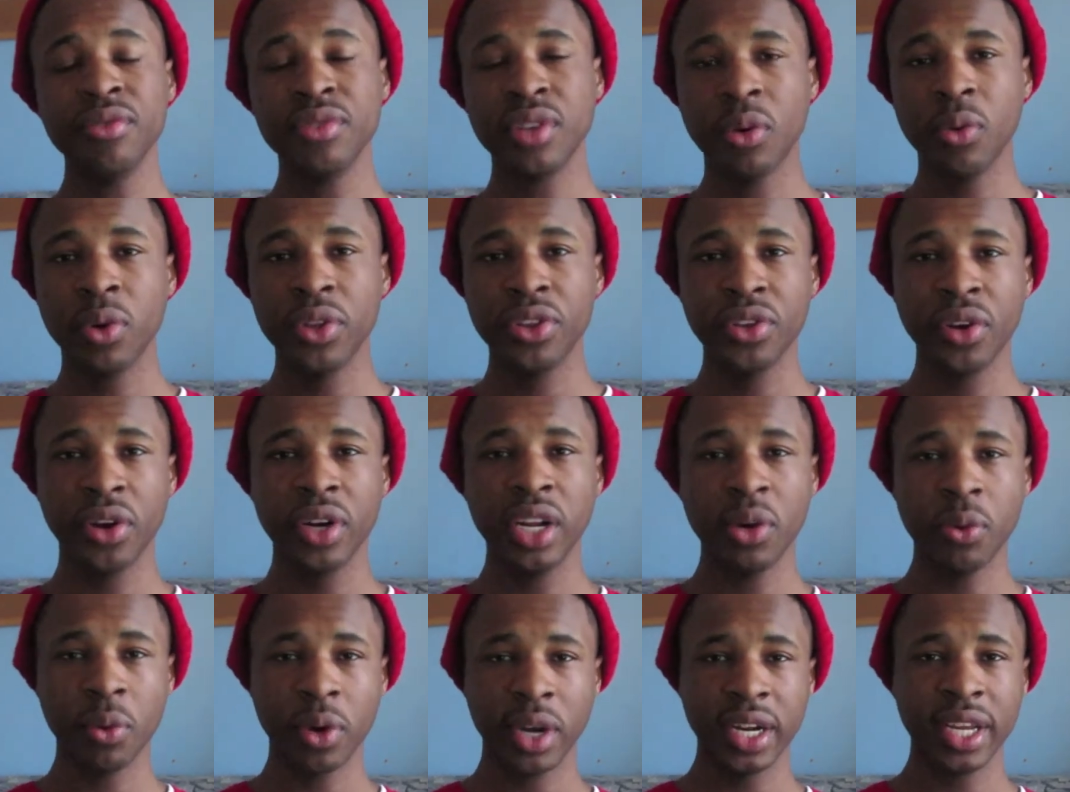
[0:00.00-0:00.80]
know what
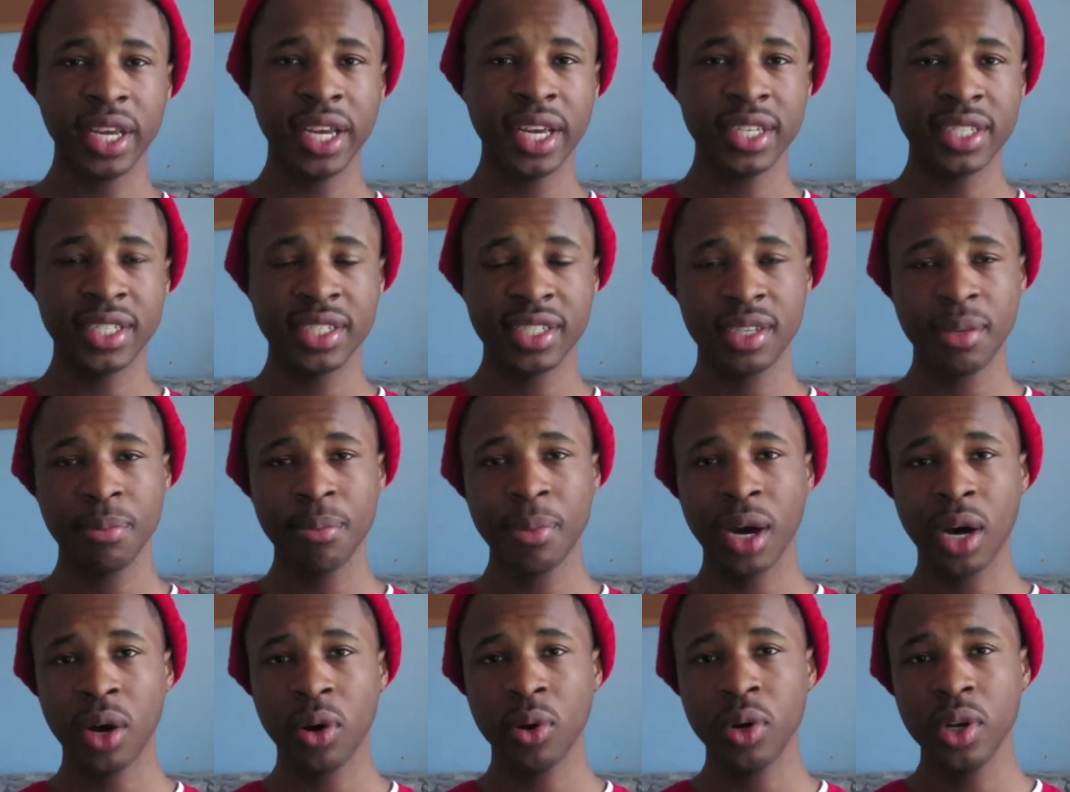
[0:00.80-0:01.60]
31 is, it's
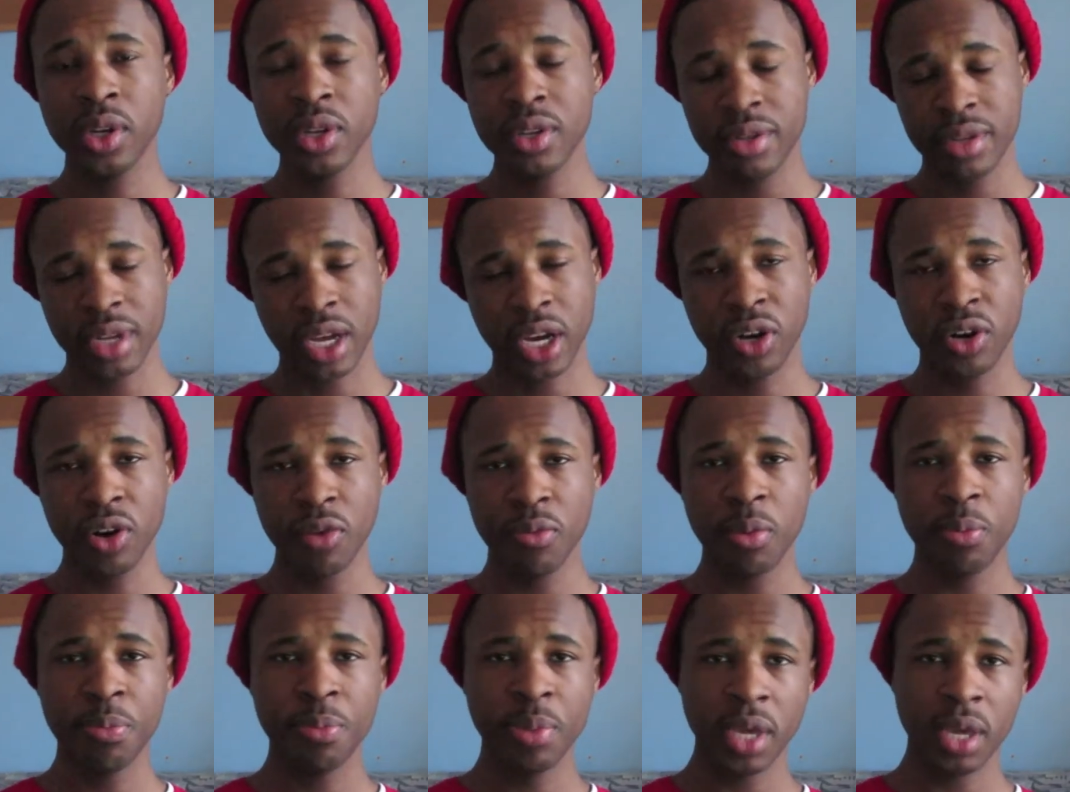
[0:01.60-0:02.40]
about a group
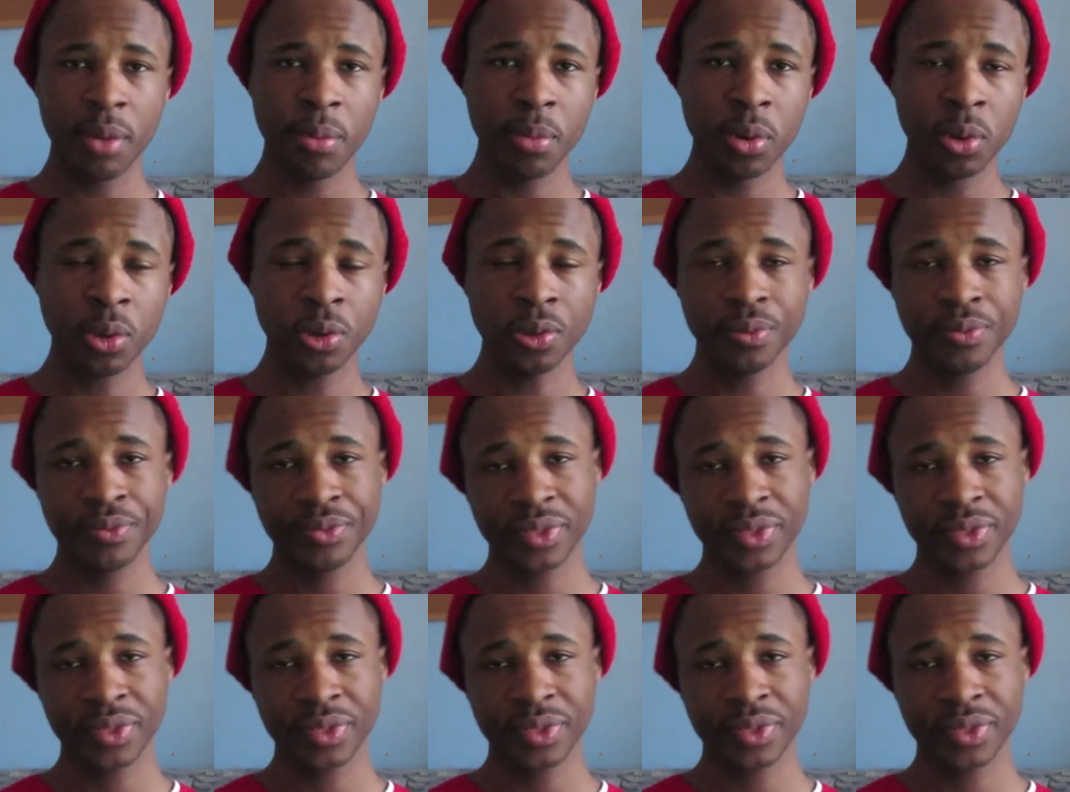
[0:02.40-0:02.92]
of people.